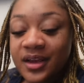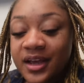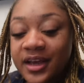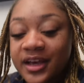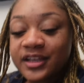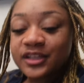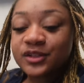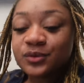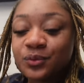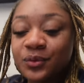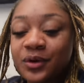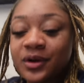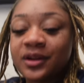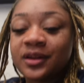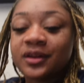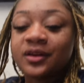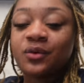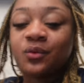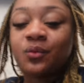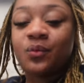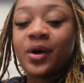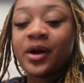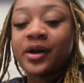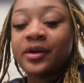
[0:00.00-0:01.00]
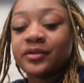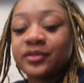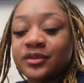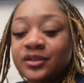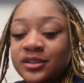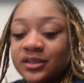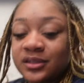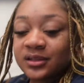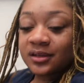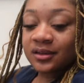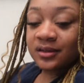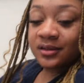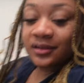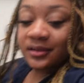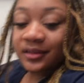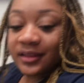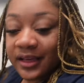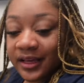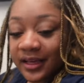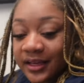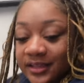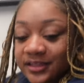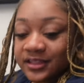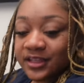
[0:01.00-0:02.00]
is one of the worst
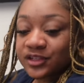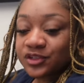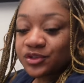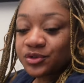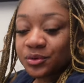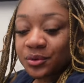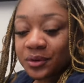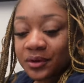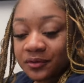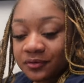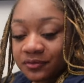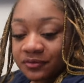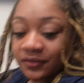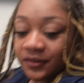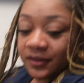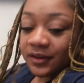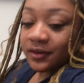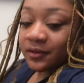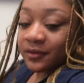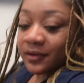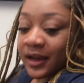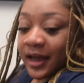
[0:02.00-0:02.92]
things that you can feel.